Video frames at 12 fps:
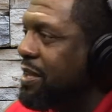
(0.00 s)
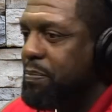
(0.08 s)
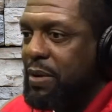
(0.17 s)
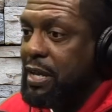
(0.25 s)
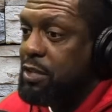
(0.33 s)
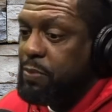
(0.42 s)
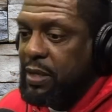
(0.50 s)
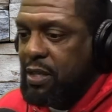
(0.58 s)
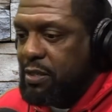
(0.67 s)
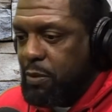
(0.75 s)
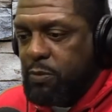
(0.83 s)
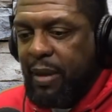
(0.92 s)
But it's
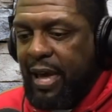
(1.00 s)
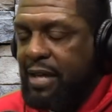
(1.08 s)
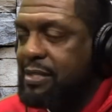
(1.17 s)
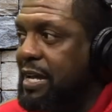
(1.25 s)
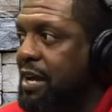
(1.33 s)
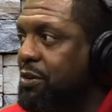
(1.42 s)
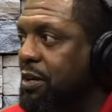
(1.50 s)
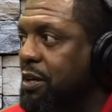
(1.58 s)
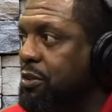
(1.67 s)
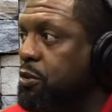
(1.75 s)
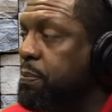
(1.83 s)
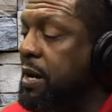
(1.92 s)
because it was passed down to
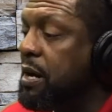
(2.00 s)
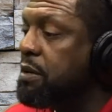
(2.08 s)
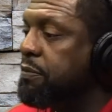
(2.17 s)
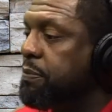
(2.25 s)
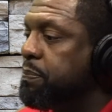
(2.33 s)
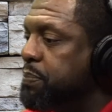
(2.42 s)
her. So part of